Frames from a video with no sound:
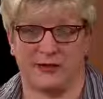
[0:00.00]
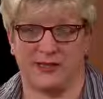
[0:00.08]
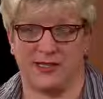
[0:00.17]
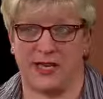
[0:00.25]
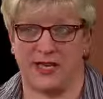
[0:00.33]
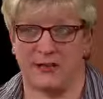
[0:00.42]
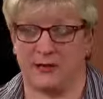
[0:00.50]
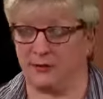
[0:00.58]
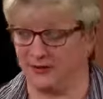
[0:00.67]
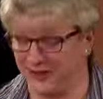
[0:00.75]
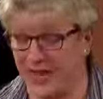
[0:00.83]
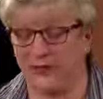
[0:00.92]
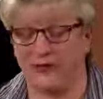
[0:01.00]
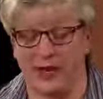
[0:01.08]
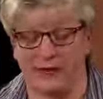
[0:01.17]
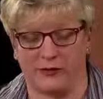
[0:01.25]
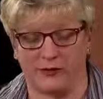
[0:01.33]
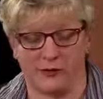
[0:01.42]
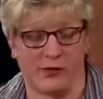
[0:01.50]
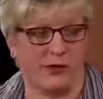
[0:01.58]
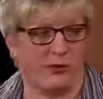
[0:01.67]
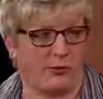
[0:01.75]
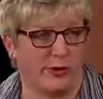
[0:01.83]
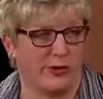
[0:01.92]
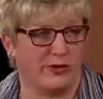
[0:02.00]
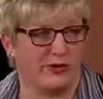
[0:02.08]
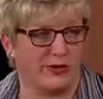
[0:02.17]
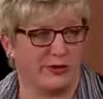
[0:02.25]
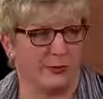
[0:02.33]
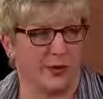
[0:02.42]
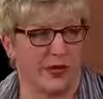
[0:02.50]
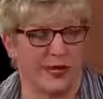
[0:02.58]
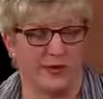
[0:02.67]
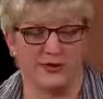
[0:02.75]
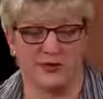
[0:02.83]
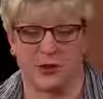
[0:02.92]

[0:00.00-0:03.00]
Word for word: state or staff now for 23 years at the Playhouse.